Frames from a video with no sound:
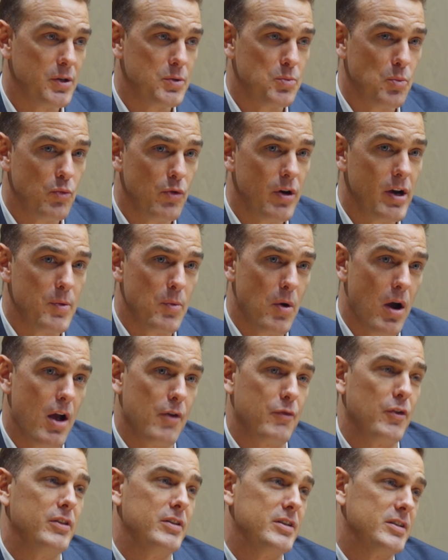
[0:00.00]
it's really
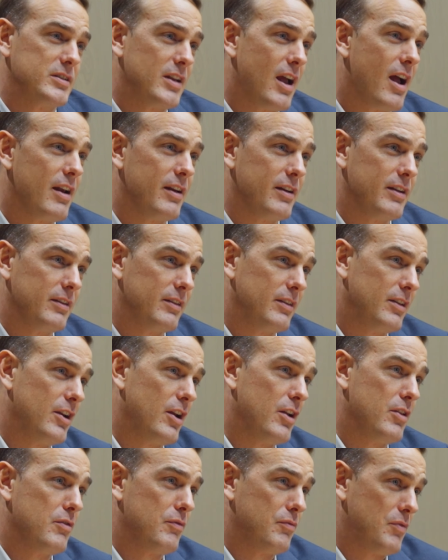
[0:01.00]
worth understanding,
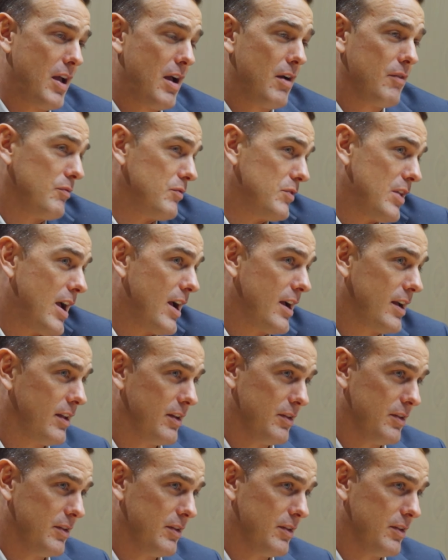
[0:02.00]
that